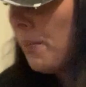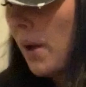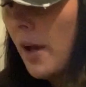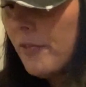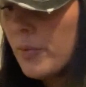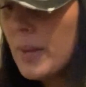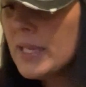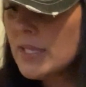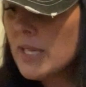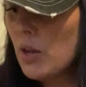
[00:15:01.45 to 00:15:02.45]
bought for
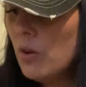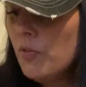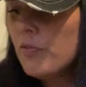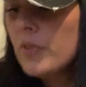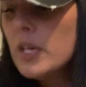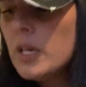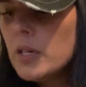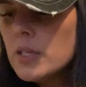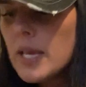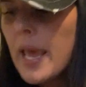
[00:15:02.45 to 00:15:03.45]
myself
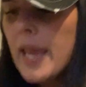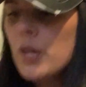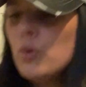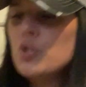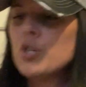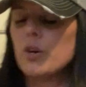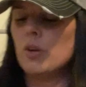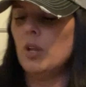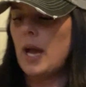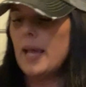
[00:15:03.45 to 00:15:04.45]
is a new
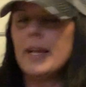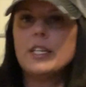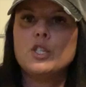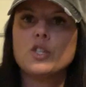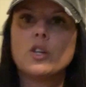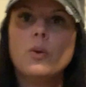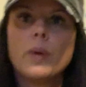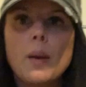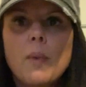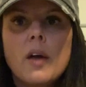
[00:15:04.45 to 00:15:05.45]
journal. I like to journal
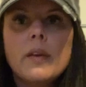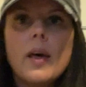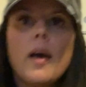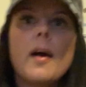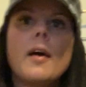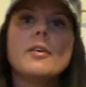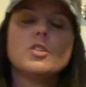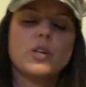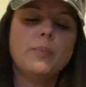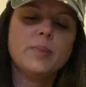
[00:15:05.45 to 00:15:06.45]
when I'm on
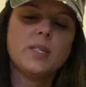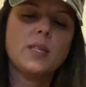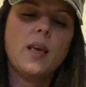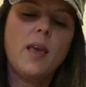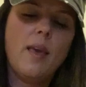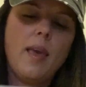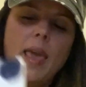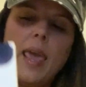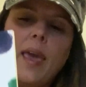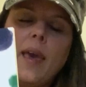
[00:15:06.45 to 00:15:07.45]
trips,
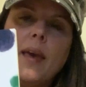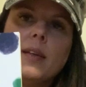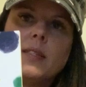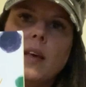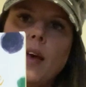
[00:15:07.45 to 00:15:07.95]
and